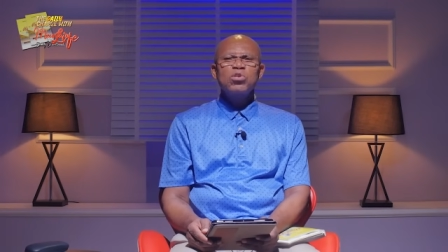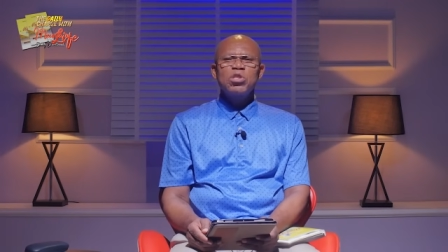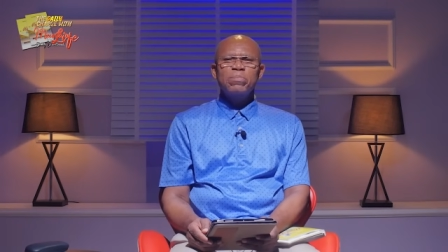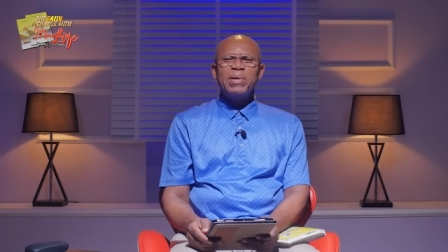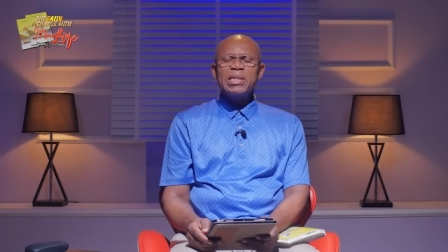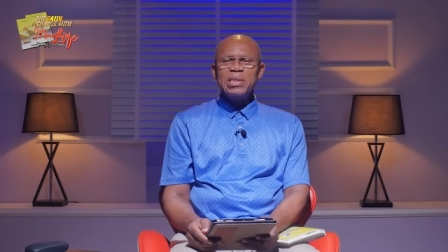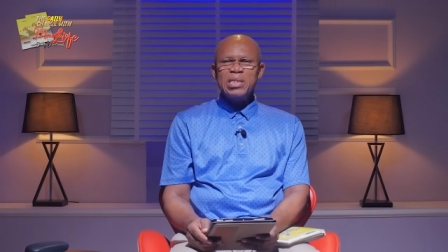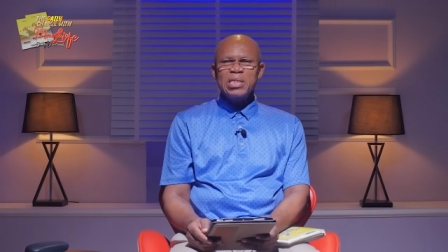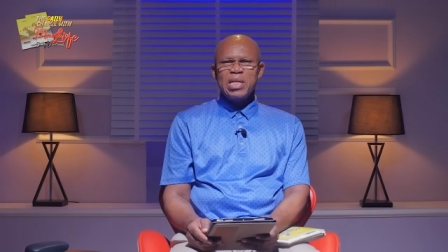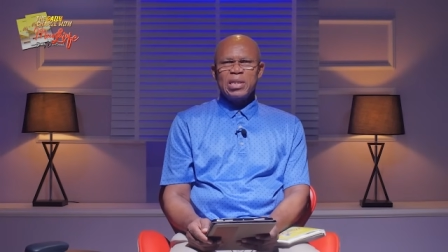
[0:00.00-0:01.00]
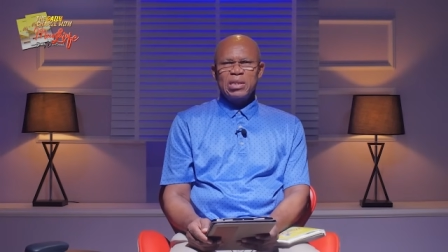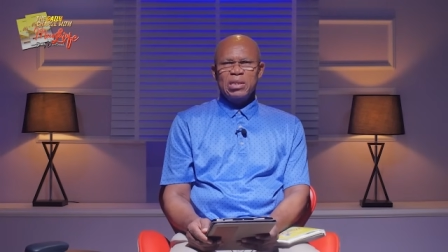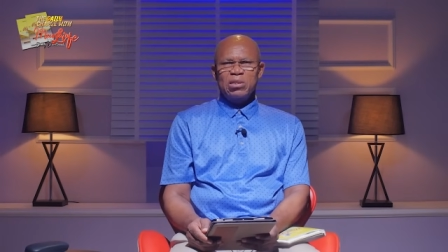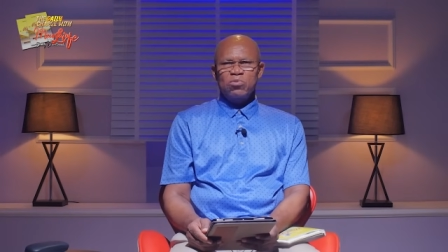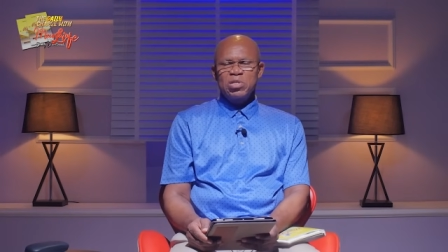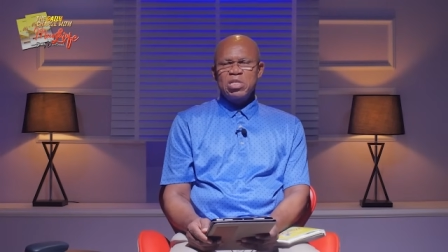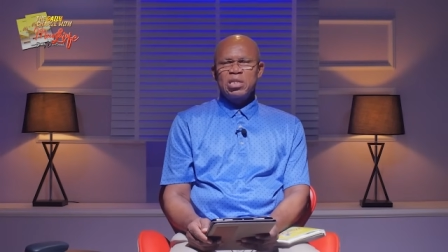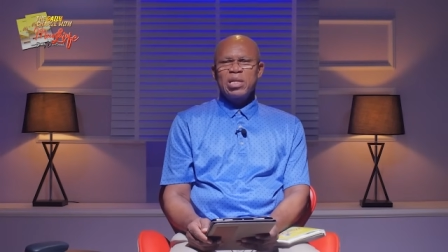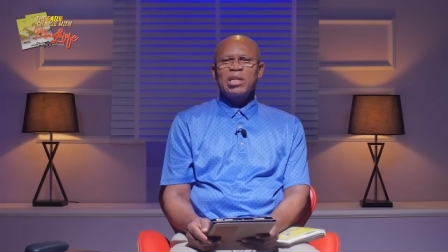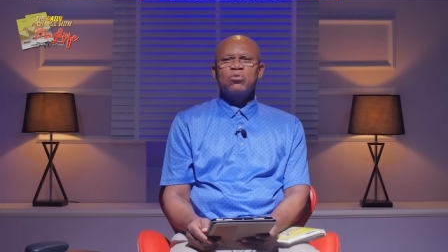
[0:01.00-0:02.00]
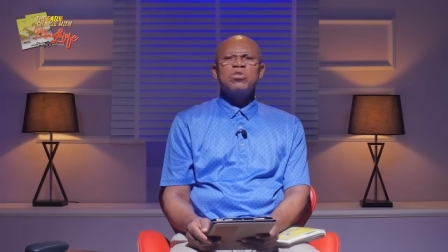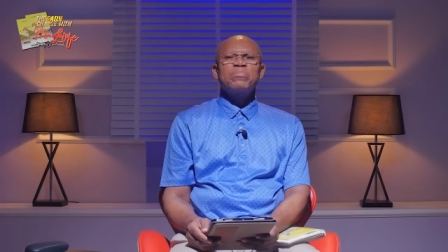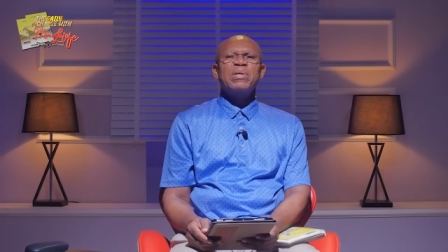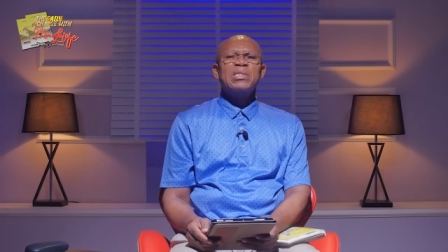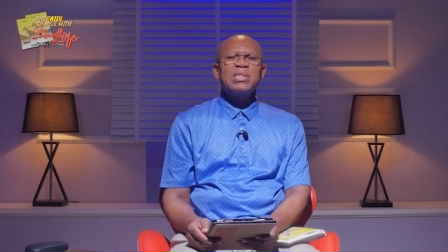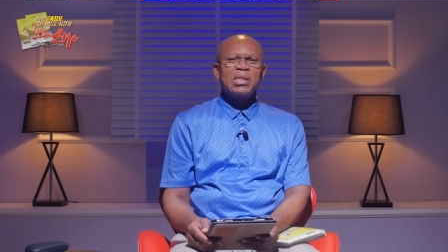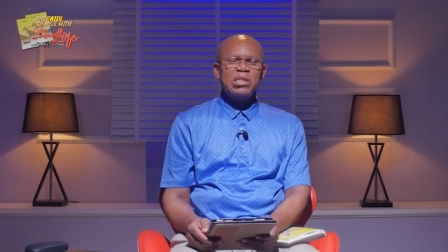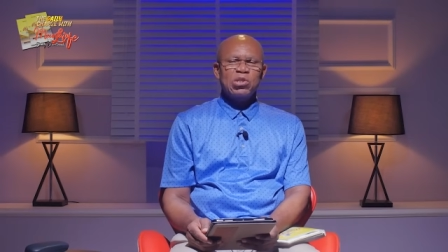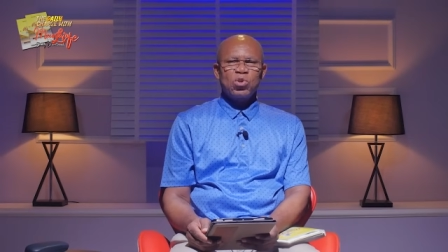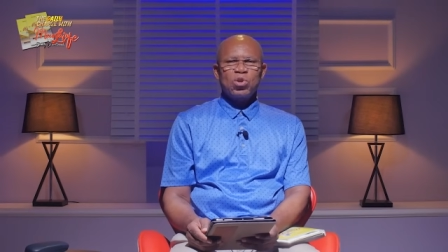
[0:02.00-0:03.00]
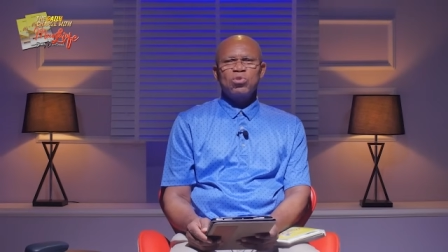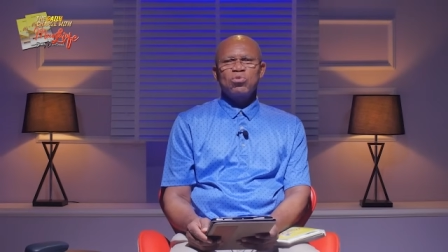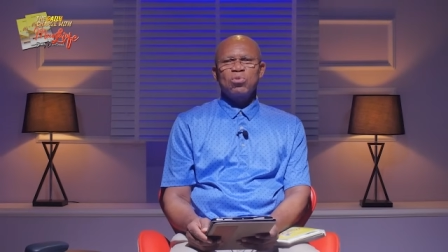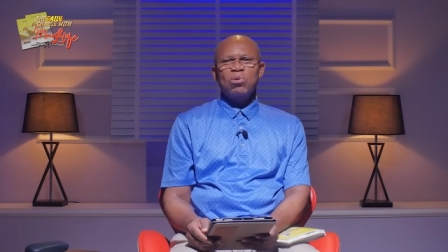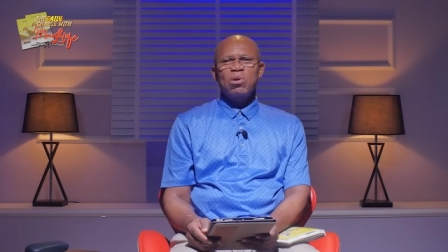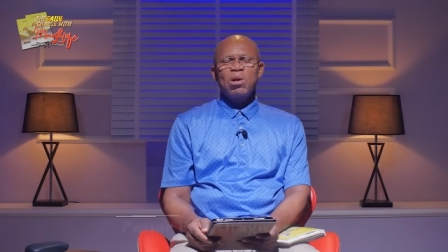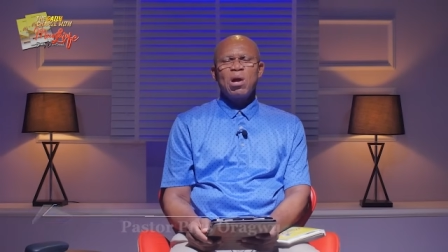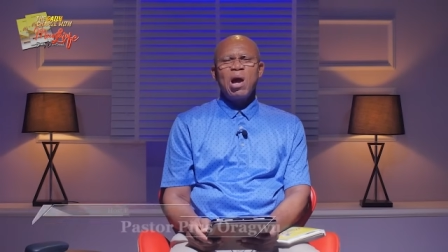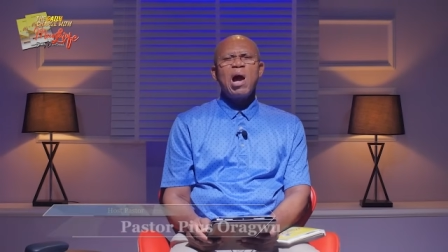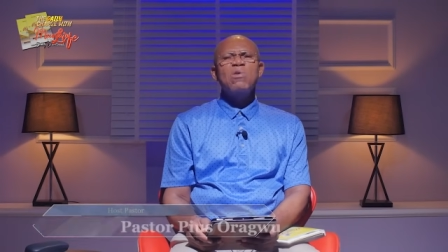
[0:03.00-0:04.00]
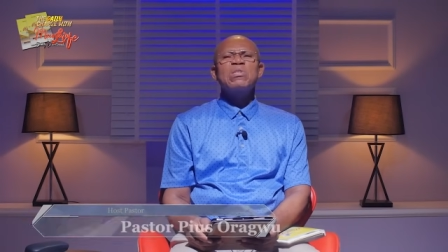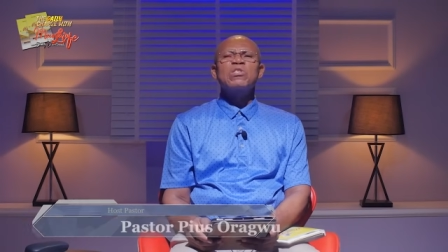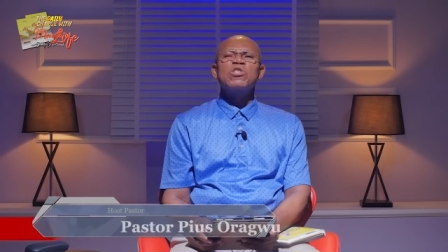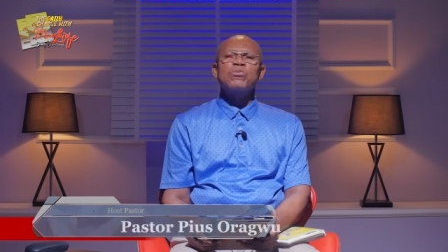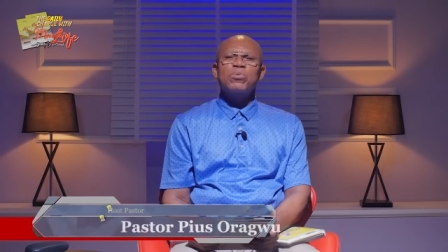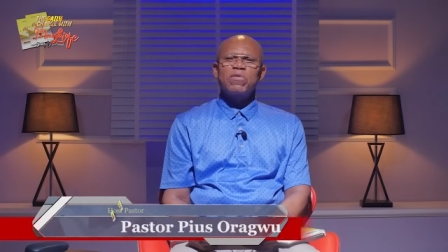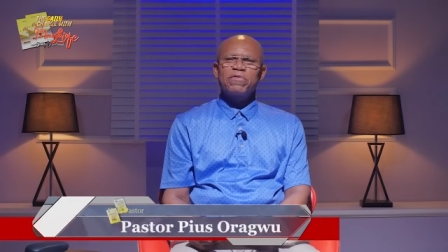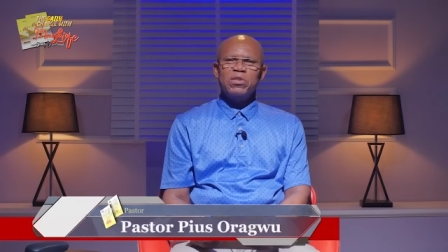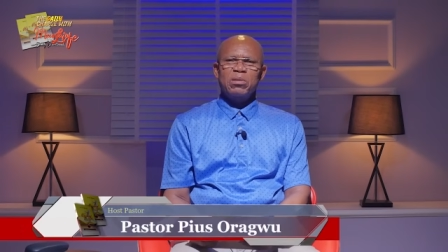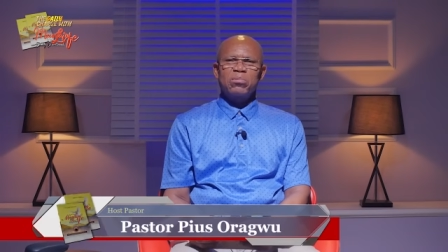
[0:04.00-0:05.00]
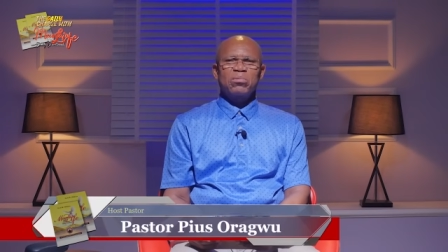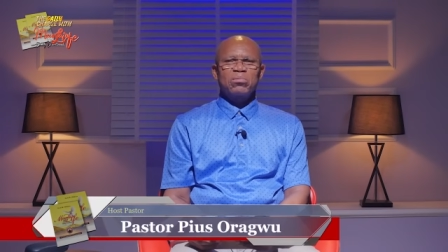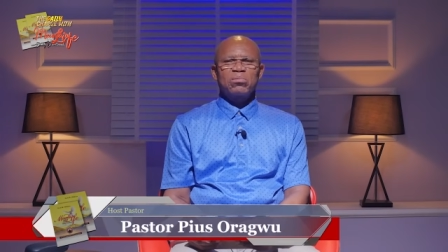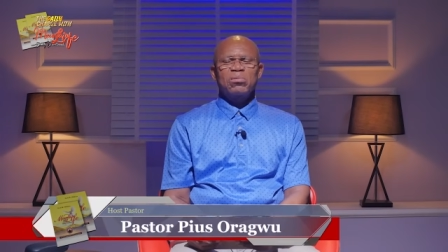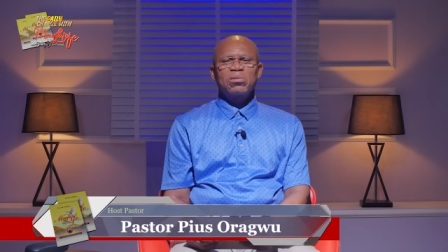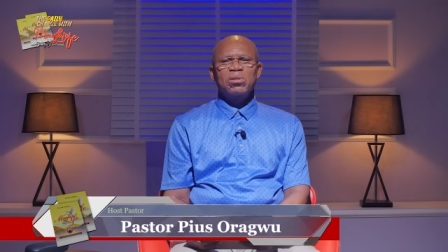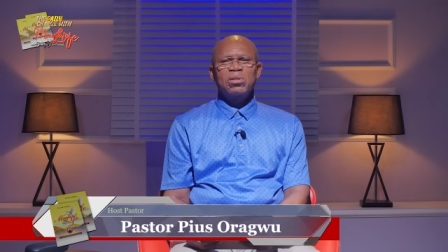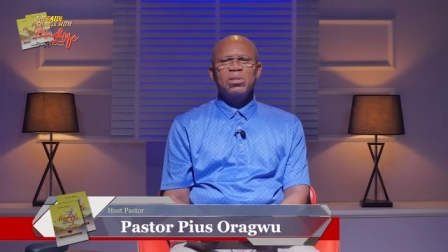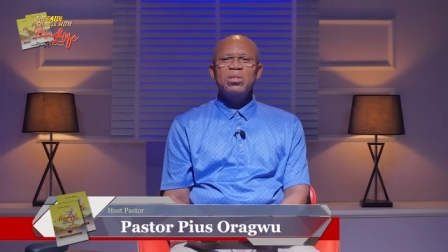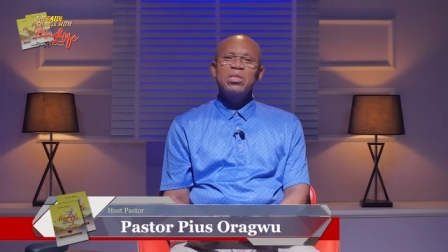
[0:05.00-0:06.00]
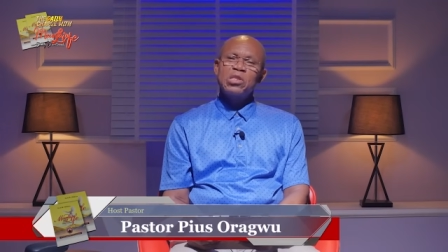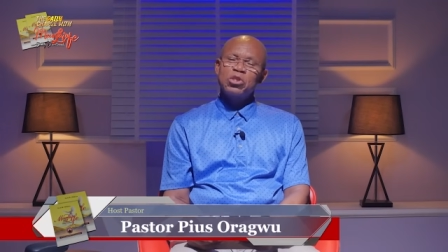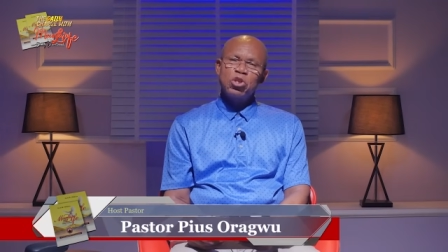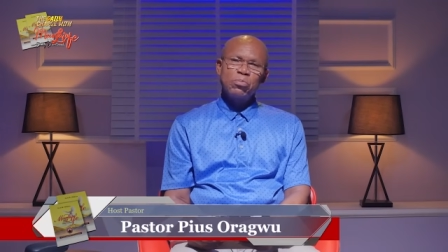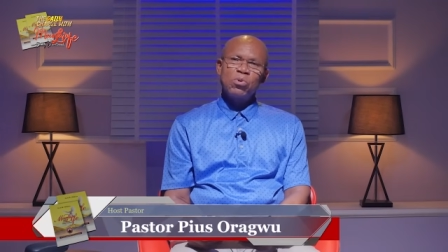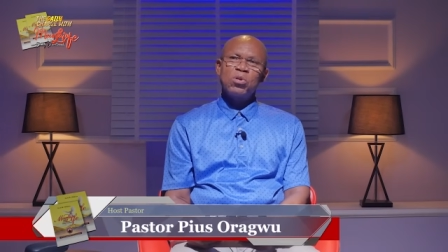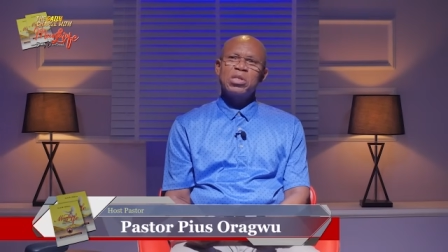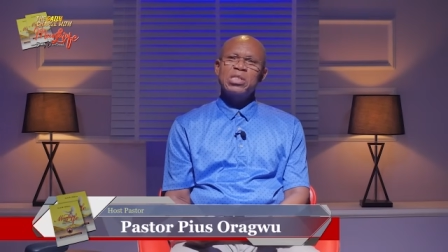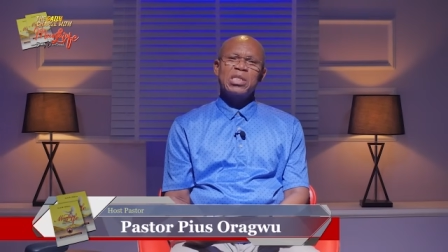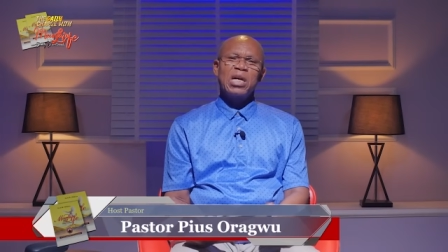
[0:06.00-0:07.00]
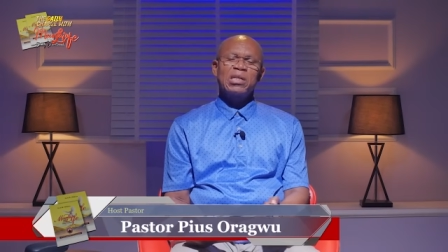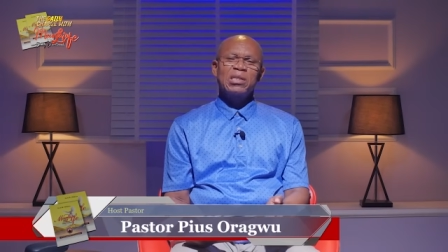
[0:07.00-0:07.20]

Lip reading: to the person that is doing it and to the person that is talking to? How is it profitable? This is hypocritical.